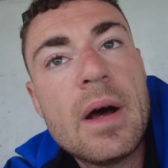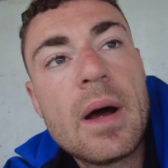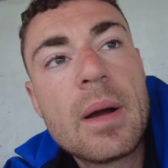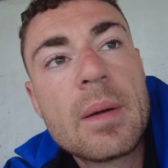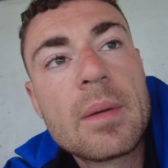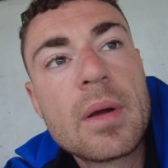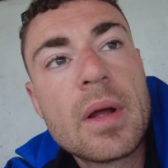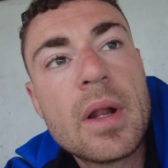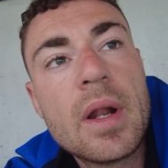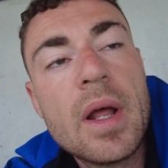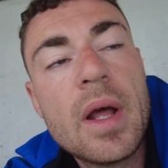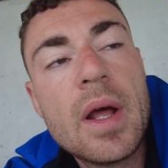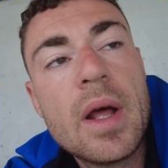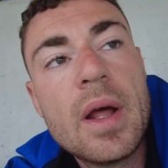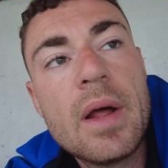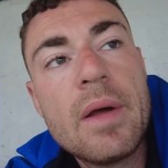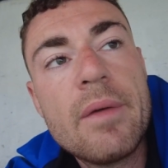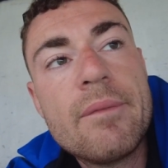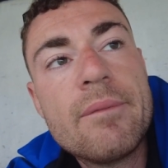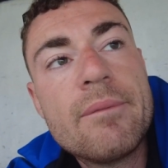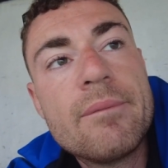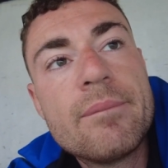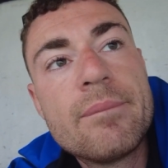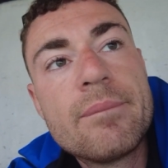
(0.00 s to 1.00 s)
I
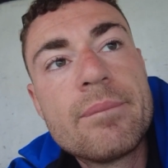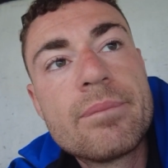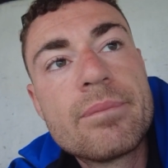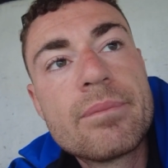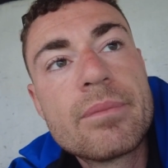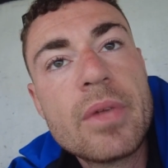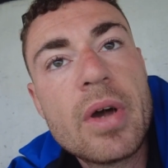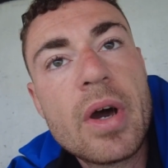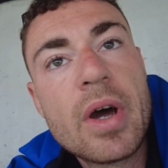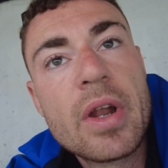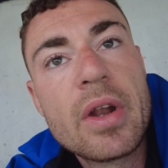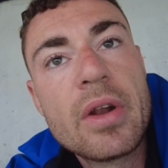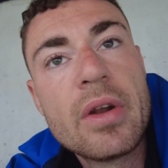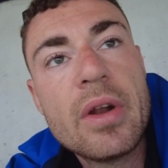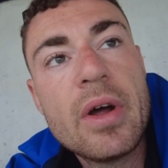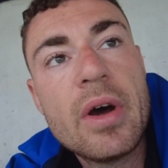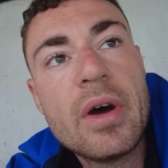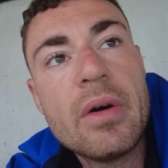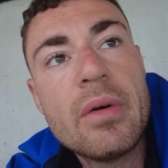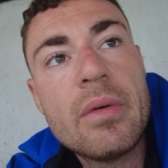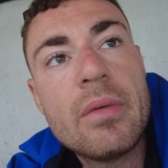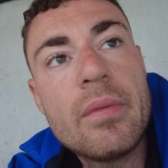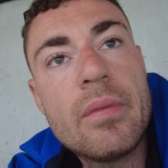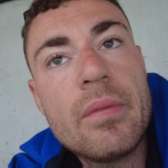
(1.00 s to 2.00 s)
don't
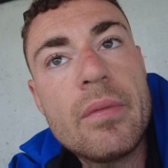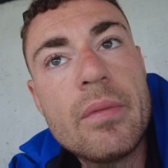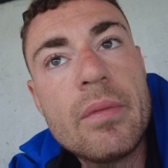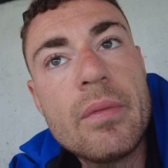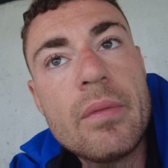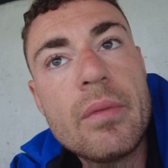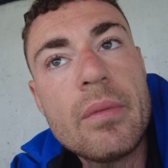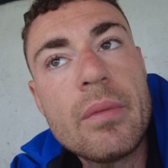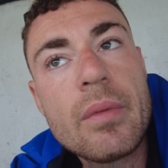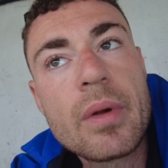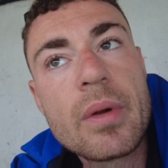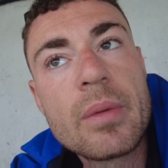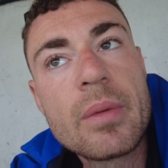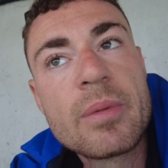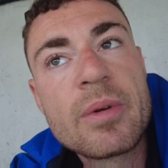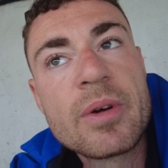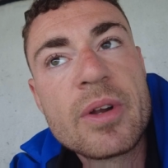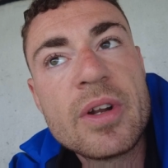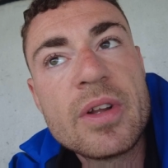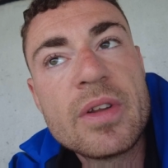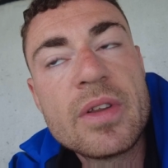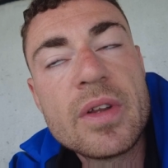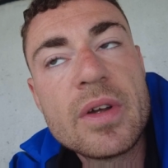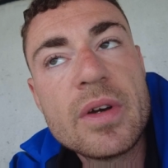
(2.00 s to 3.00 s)
know what I'm
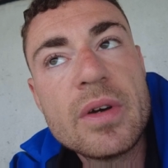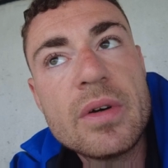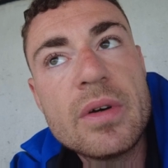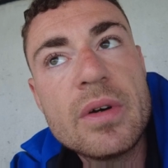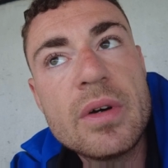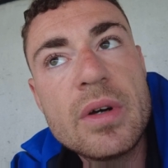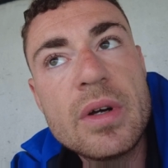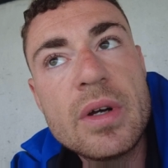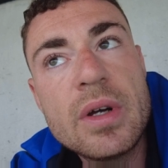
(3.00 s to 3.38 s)
gonna do.